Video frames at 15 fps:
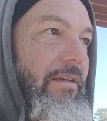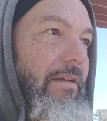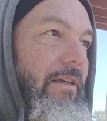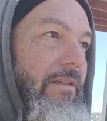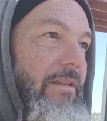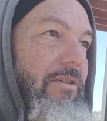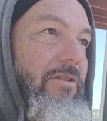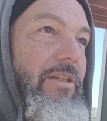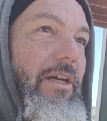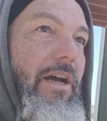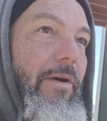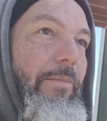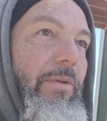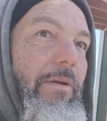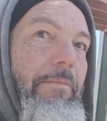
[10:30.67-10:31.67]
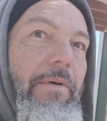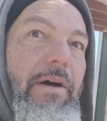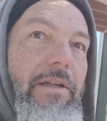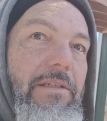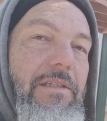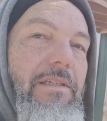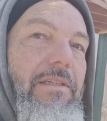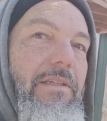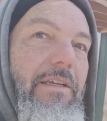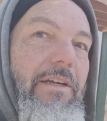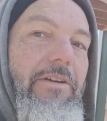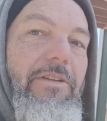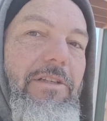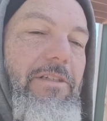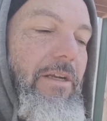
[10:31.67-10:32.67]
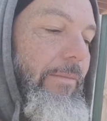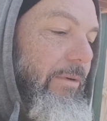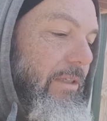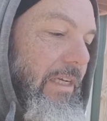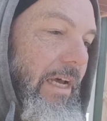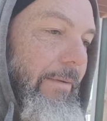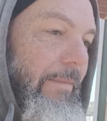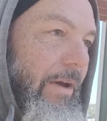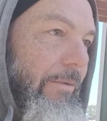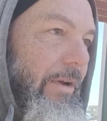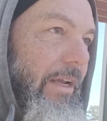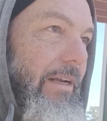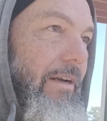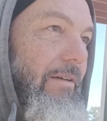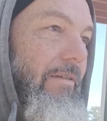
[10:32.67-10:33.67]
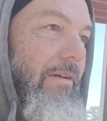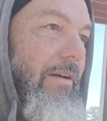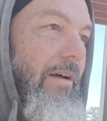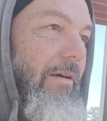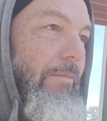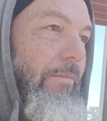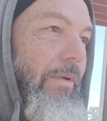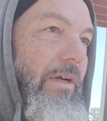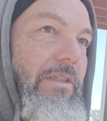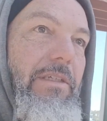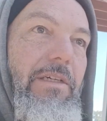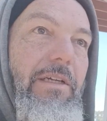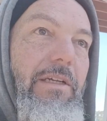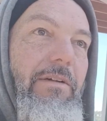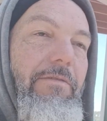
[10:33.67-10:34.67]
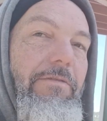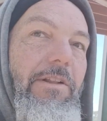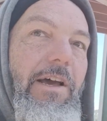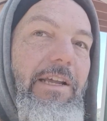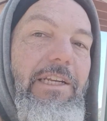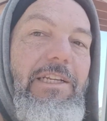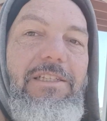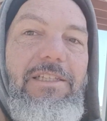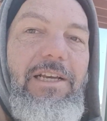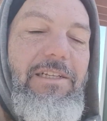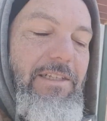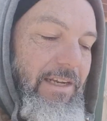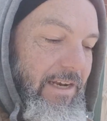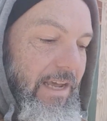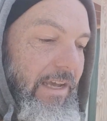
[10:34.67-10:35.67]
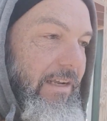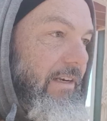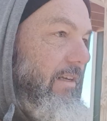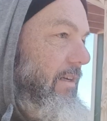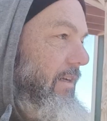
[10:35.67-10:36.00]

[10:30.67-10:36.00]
Because there's a couple of months here in the summertime, man, we get a bunch of flying insects at night.